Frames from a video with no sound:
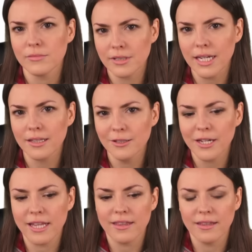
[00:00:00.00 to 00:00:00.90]
take a look
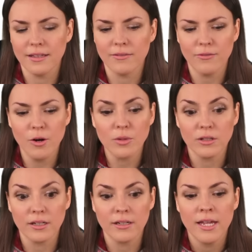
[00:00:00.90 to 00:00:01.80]
at the
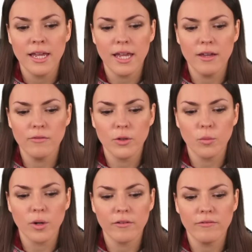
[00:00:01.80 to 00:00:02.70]
formula if you
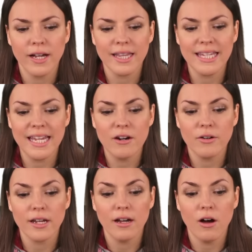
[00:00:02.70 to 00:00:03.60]
want to find the
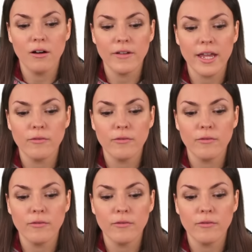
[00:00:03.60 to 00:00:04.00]
area of a